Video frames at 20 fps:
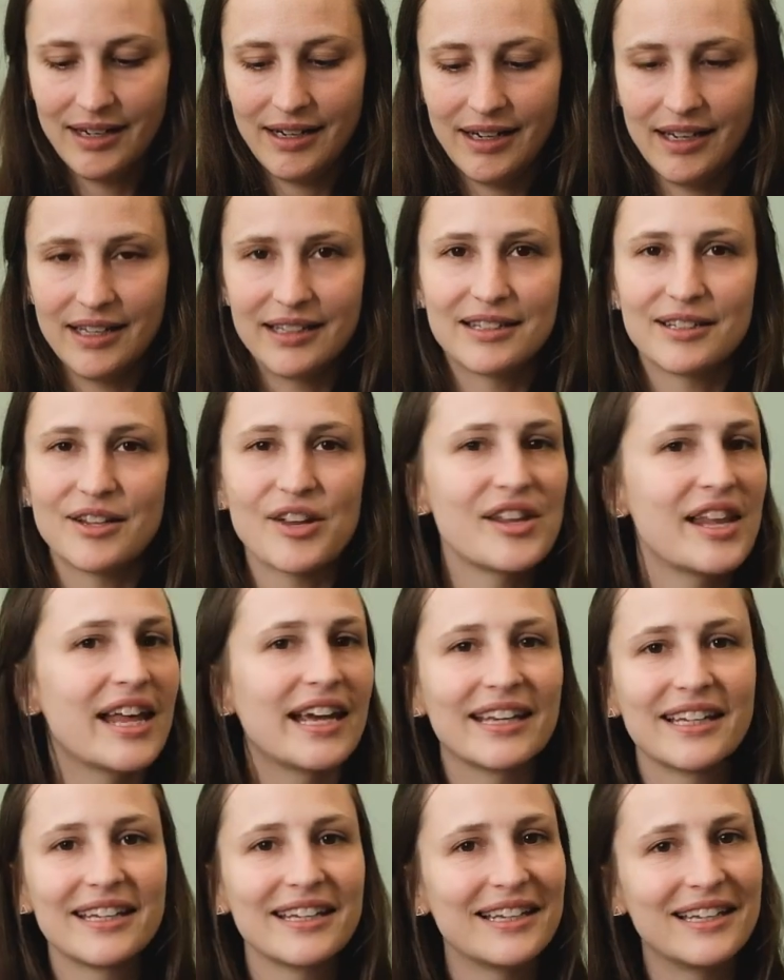it's not
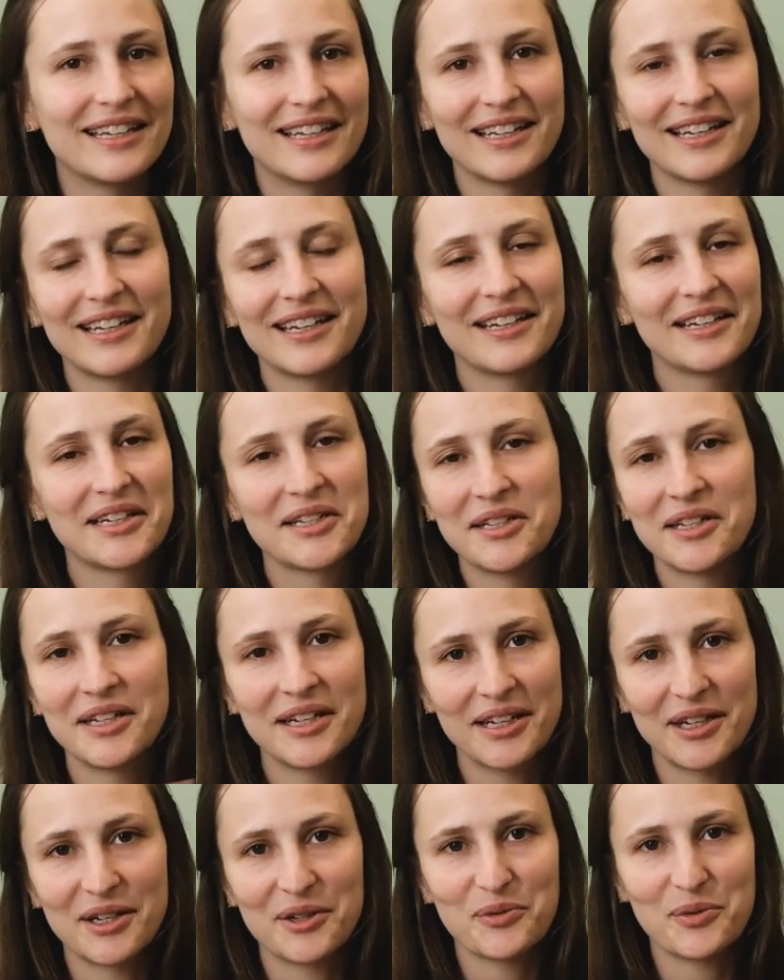like
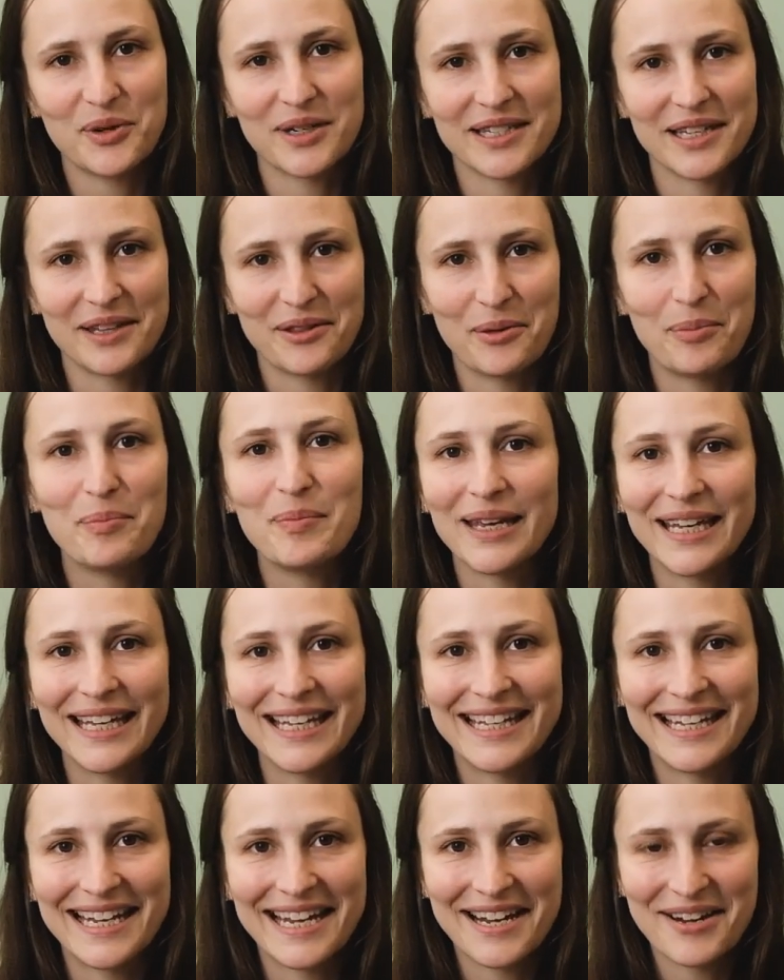it was at the
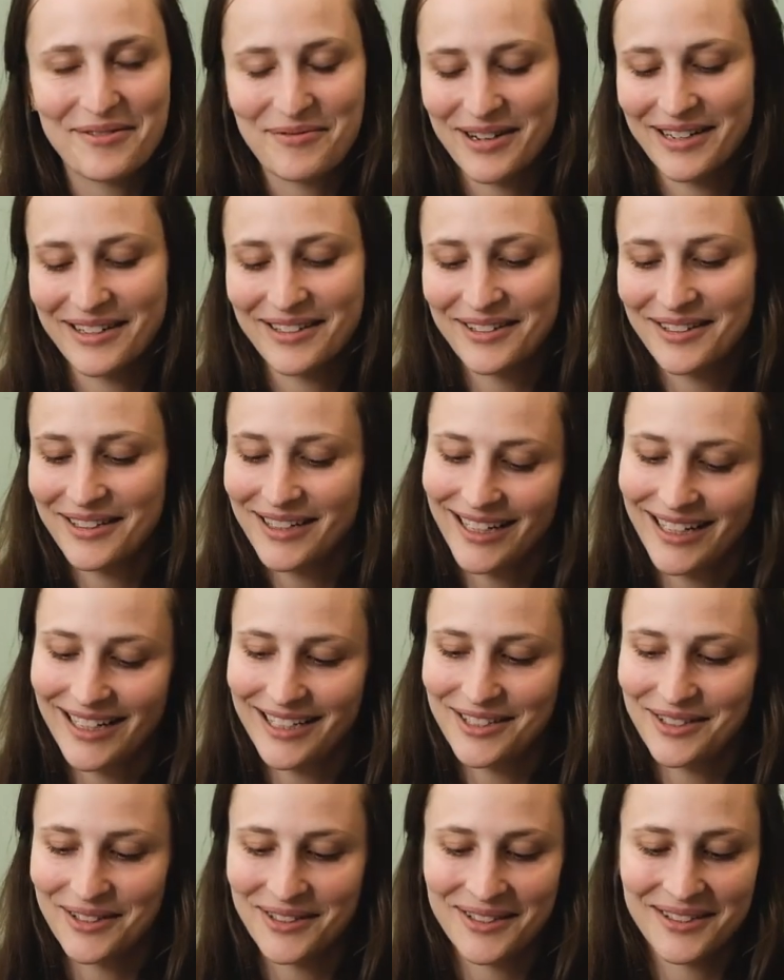beginning when he
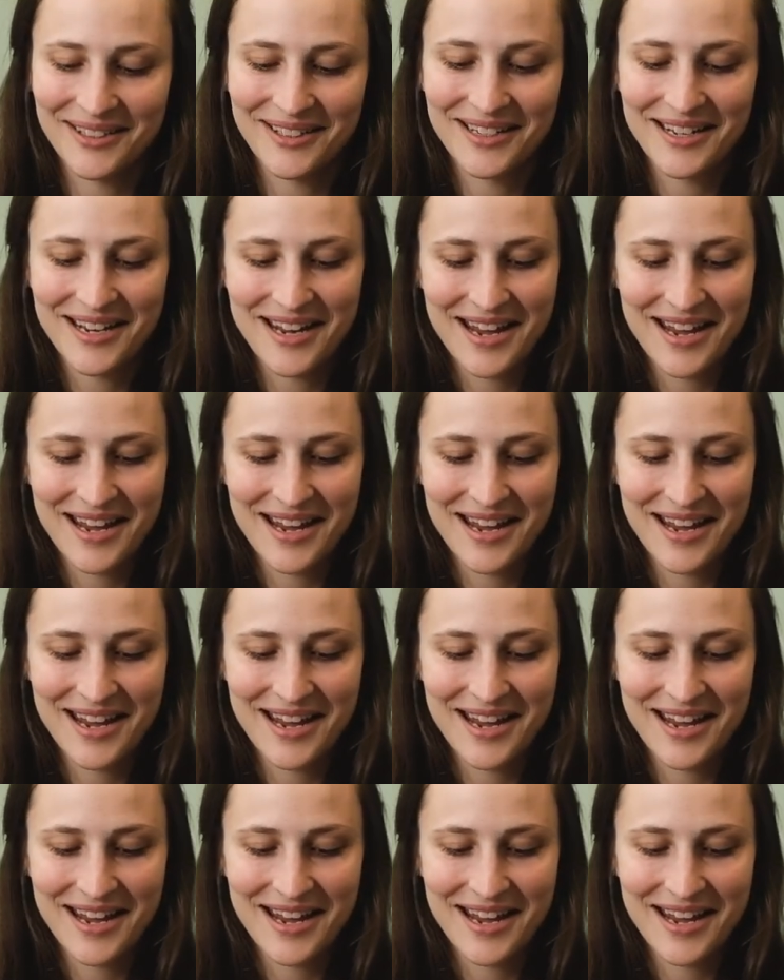just